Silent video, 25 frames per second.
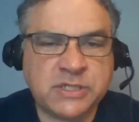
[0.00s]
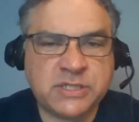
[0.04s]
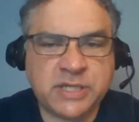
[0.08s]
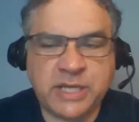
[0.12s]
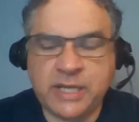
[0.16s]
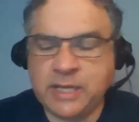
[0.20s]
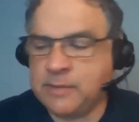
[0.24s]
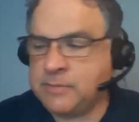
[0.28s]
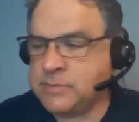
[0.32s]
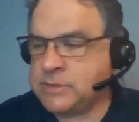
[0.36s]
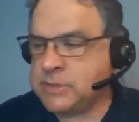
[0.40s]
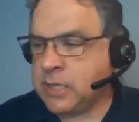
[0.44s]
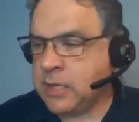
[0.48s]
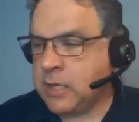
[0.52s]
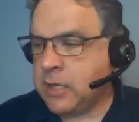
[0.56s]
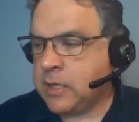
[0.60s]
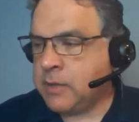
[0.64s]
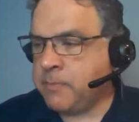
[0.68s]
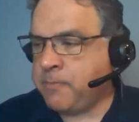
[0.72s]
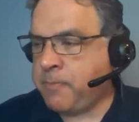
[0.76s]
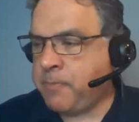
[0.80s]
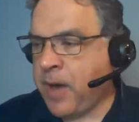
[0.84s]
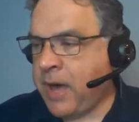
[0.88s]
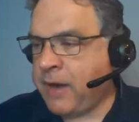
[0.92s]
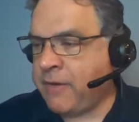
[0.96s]
teams.
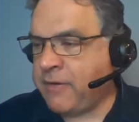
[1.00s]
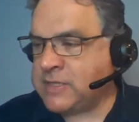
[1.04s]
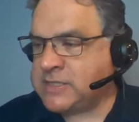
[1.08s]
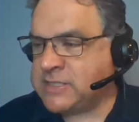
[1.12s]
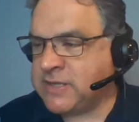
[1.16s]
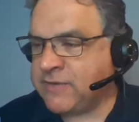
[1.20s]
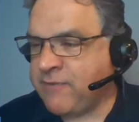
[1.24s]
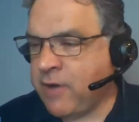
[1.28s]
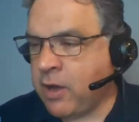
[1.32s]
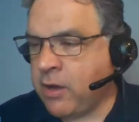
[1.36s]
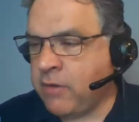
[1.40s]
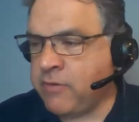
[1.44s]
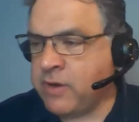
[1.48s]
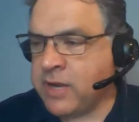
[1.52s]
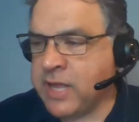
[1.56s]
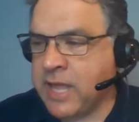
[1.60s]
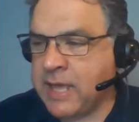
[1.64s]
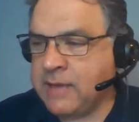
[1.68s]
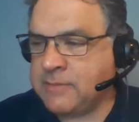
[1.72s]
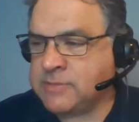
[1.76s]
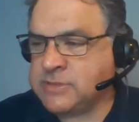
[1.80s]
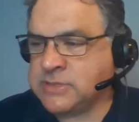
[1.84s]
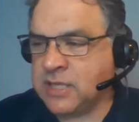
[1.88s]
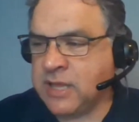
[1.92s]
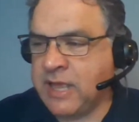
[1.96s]
The Padres have 100
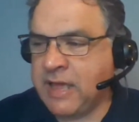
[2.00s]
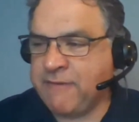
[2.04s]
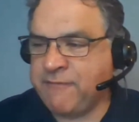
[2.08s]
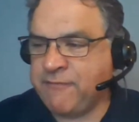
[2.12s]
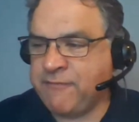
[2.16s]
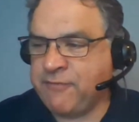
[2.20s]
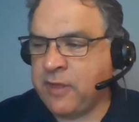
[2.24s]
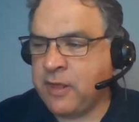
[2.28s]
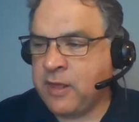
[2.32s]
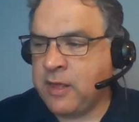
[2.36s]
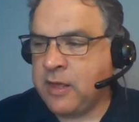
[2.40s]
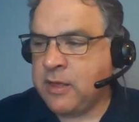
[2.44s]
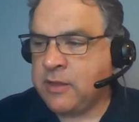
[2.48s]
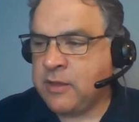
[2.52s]
games left.